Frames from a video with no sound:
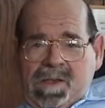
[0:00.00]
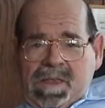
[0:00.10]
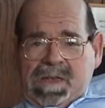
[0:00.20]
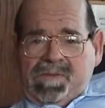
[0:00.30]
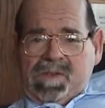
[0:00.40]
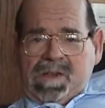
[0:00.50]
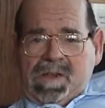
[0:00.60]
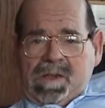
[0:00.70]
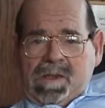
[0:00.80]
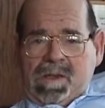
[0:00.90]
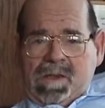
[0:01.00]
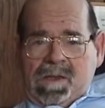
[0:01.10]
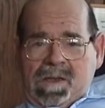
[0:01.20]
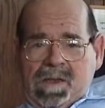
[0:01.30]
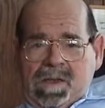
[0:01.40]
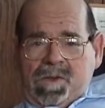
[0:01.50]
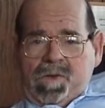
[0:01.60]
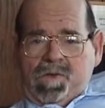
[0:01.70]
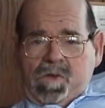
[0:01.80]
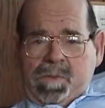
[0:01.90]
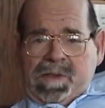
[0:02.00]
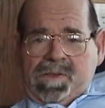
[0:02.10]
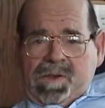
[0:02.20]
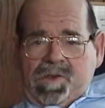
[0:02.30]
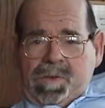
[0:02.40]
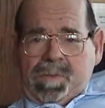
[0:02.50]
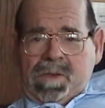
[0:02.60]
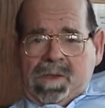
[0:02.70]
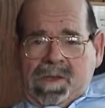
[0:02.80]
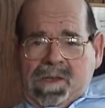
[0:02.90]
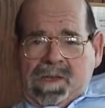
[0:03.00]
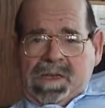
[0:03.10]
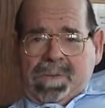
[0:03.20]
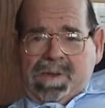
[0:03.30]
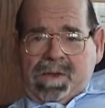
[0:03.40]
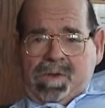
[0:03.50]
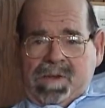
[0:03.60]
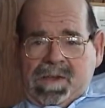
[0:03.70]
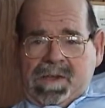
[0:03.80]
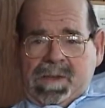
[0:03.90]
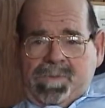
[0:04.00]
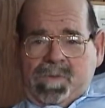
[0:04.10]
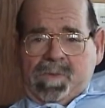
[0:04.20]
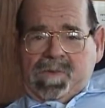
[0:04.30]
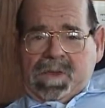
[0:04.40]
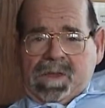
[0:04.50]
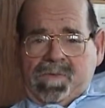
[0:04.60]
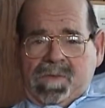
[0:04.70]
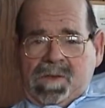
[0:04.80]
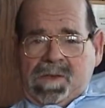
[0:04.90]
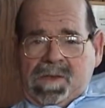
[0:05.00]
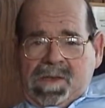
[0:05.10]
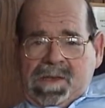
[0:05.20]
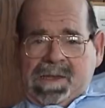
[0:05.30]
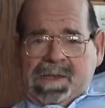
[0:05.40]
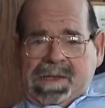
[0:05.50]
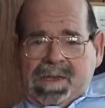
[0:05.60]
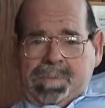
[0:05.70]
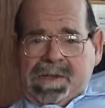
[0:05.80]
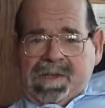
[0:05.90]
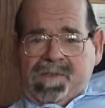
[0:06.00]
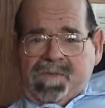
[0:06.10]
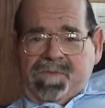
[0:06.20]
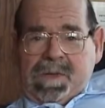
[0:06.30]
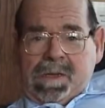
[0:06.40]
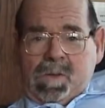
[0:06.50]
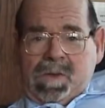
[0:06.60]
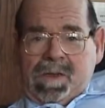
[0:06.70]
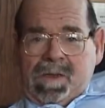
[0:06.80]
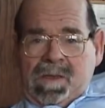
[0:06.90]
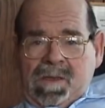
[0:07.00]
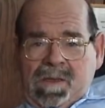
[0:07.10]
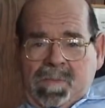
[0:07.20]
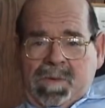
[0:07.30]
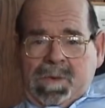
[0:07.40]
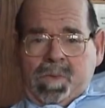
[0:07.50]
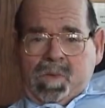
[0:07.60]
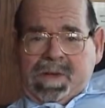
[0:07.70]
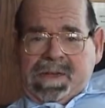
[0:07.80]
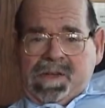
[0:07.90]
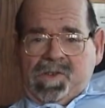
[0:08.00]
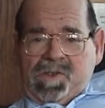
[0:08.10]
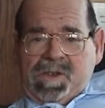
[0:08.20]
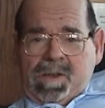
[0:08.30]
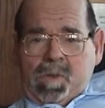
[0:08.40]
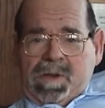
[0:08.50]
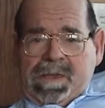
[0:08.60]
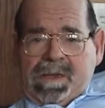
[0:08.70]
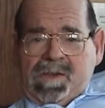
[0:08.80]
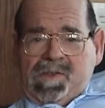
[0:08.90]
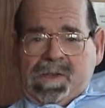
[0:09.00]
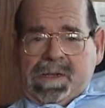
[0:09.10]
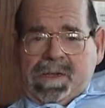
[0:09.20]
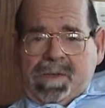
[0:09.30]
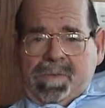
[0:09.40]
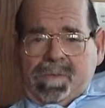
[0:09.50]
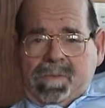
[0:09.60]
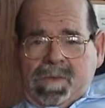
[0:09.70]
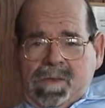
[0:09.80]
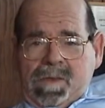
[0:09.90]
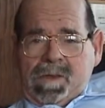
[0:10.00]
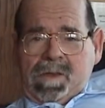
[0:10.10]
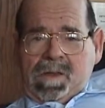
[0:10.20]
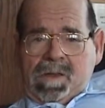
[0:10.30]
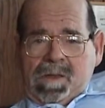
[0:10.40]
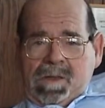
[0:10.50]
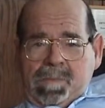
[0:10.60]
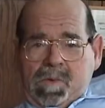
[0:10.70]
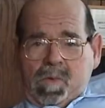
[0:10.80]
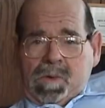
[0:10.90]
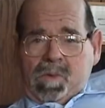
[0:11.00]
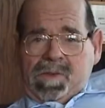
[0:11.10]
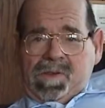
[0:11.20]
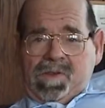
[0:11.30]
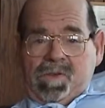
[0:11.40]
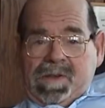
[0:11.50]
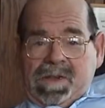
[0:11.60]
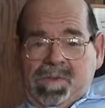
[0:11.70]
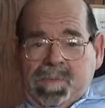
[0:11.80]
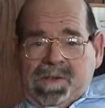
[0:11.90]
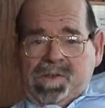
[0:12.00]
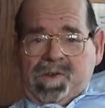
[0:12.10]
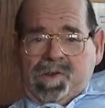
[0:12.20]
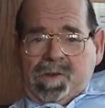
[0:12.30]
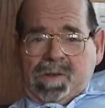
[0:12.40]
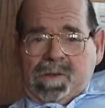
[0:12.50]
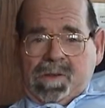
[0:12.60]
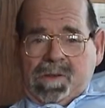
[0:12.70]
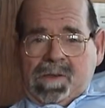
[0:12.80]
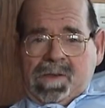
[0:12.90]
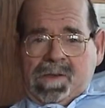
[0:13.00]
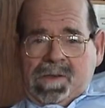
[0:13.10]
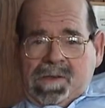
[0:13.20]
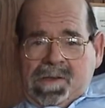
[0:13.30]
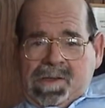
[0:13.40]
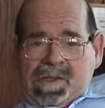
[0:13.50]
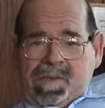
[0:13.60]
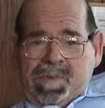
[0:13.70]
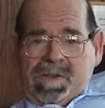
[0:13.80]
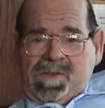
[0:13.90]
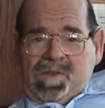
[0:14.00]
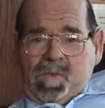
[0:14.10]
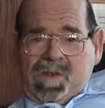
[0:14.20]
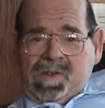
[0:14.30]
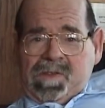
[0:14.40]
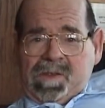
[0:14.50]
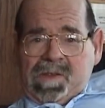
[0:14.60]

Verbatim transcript: lifestyle and unusual message, he made a great name for himself. He had a massive following. People were anxious to hear what he had to say. But what was his greatest message? His message was,